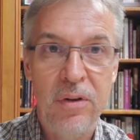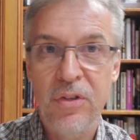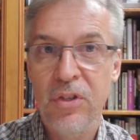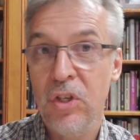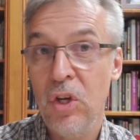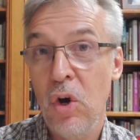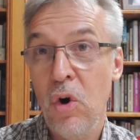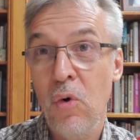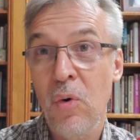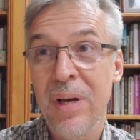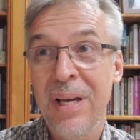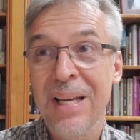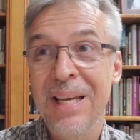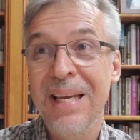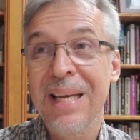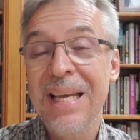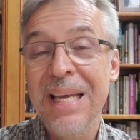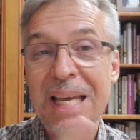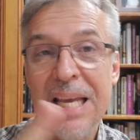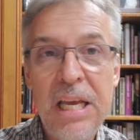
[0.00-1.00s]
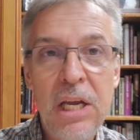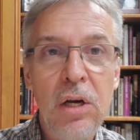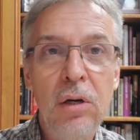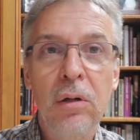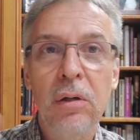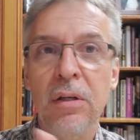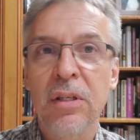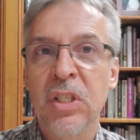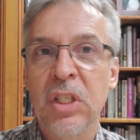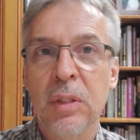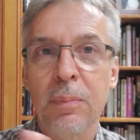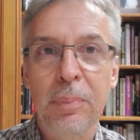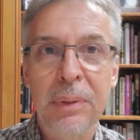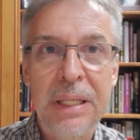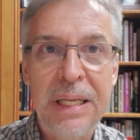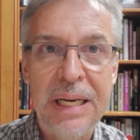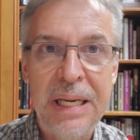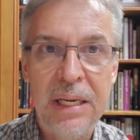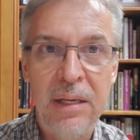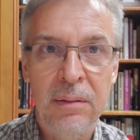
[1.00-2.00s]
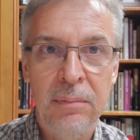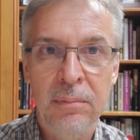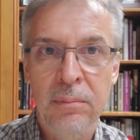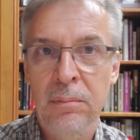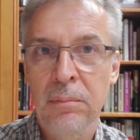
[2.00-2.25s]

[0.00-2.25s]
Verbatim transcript: so ear splitting,